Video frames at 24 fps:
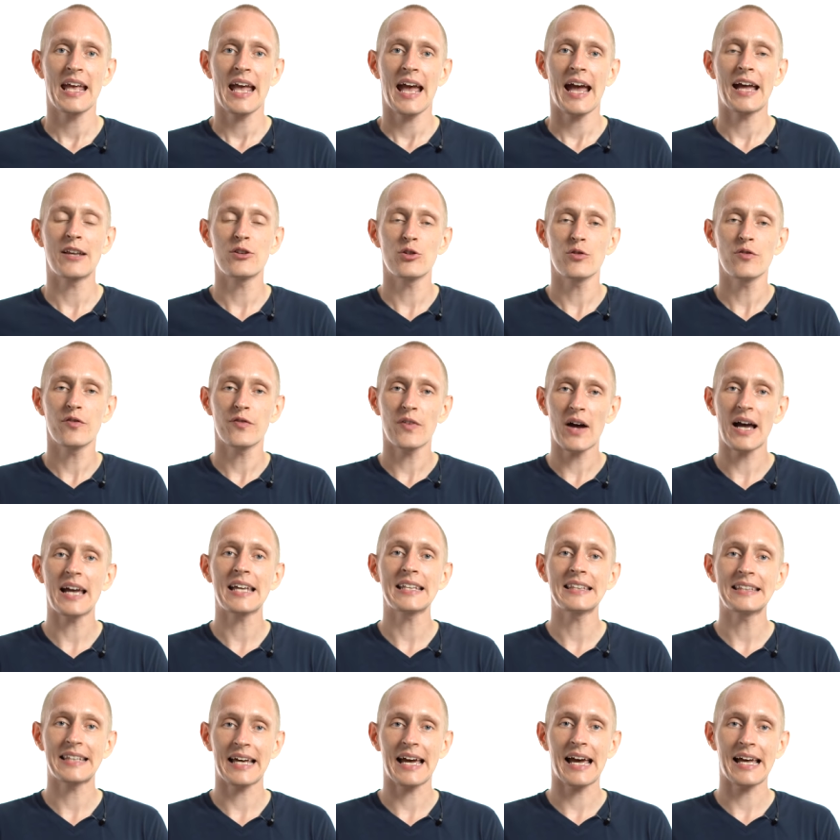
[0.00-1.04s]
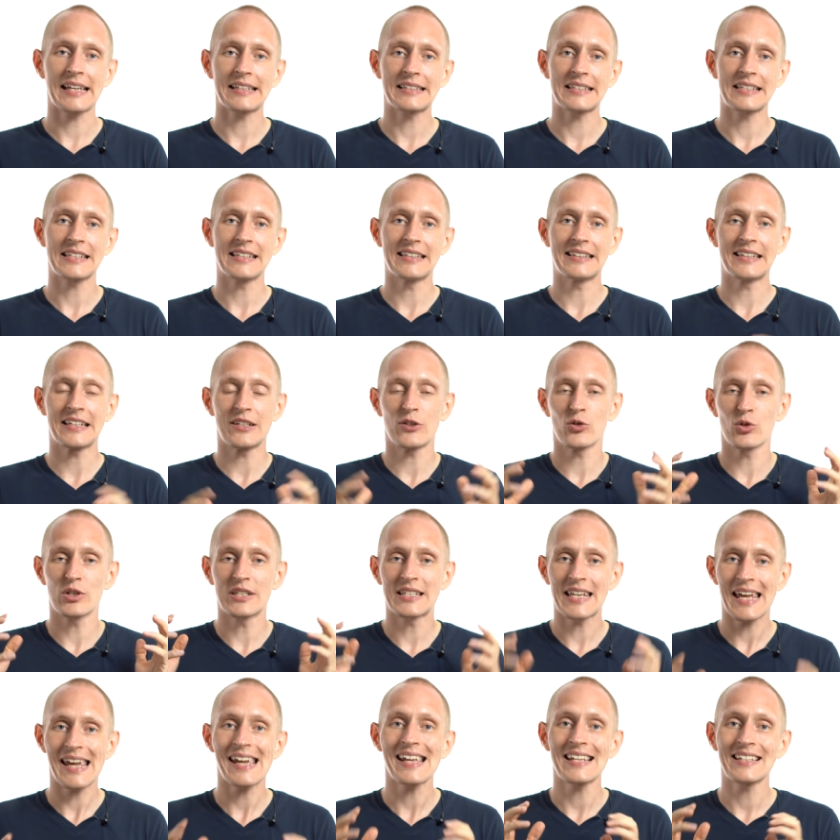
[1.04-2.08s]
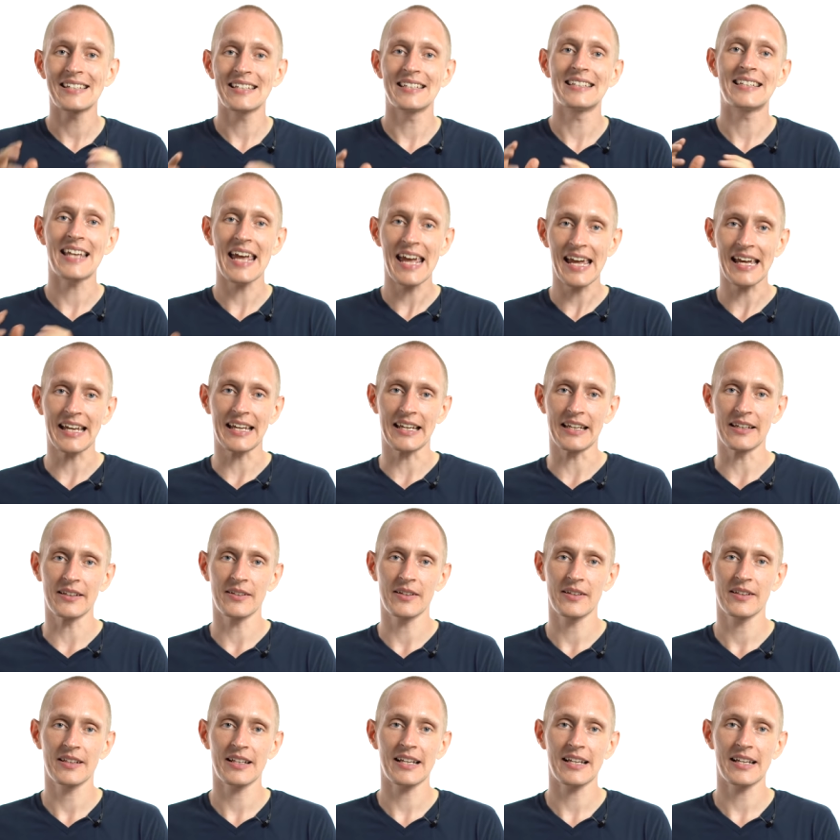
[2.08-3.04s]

And you find that, that your day to day